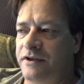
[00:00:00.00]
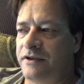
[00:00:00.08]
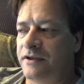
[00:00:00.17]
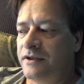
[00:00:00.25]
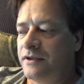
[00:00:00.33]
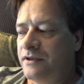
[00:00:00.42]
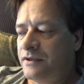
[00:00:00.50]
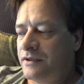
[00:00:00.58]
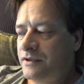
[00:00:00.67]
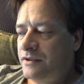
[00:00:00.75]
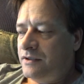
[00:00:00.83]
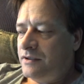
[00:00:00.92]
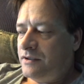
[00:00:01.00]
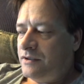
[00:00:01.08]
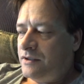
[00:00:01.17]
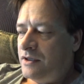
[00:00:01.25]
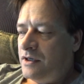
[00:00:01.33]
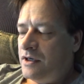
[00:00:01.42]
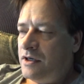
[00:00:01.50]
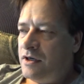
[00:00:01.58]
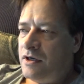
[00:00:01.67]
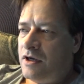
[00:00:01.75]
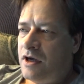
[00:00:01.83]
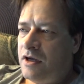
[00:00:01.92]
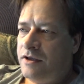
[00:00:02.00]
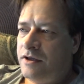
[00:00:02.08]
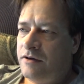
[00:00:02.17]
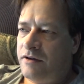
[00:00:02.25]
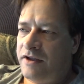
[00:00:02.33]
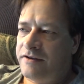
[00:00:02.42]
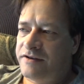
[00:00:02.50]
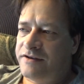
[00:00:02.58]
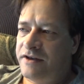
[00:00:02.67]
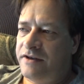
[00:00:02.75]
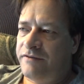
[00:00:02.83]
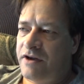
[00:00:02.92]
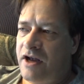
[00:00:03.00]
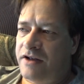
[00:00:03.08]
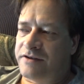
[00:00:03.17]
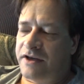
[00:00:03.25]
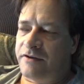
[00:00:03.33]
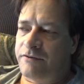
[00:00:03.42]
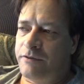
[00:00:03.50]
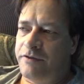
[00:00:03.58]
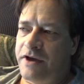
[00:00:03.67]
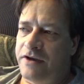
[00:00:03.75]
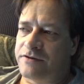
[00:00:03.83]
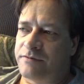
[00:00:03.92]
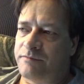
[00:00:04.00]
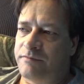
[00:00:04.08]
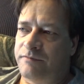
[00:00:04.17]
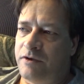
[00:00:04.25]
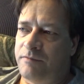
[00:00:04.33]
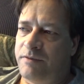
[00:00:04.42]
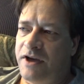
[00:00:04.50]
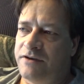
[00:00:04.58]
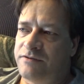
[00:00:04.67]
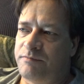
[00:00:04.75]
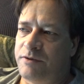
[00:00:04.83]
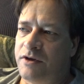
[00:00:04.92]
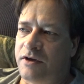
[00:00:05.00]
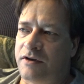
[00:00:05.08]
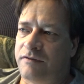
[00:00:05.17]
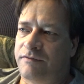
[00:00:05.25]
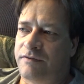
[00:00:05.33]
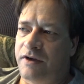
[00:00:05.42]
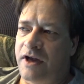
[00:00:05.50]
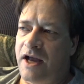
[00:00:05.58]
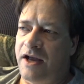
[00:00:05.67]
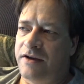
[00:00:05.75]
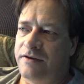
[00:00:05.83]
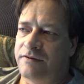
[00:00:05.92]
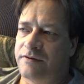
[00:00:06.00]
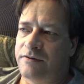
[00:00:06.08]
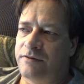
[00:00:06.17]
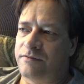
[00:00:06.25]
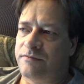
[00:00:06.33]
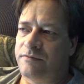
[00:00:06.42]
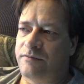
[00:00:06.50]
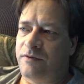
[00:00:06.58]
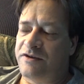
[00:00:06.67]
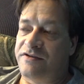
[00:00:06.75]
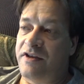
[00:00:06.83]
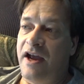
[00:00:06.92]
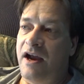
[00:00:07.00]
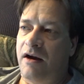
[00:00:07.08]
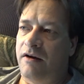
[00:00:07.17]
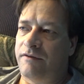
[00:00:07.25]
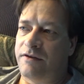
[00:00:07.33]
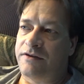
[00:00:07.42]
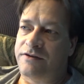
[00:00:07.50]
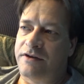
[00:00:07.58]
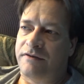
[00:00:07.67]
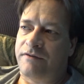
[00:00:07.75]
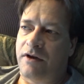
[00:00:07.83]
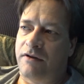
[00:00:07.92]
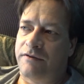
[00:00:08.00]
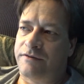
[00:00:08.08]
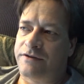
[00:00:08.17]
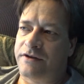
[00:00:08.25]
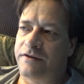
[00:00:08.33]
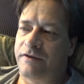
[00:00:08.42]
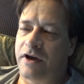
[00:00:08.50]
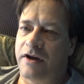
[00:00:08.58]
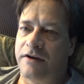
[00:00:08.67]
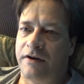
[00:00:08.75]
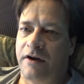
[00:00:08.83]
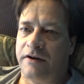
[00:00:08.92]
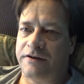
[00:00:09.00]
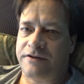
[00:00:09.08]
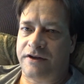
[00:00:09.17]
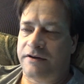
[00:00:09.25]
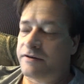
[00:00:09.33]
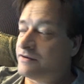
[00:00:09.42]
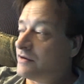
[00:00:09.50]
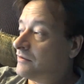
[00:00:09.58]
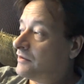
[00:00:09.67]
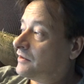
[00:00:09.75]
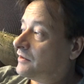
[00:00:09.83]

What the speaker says: it. Like the City of God's like a 3,000-page book of a guy who was there for the city fall of the City of God, Augustine. And so,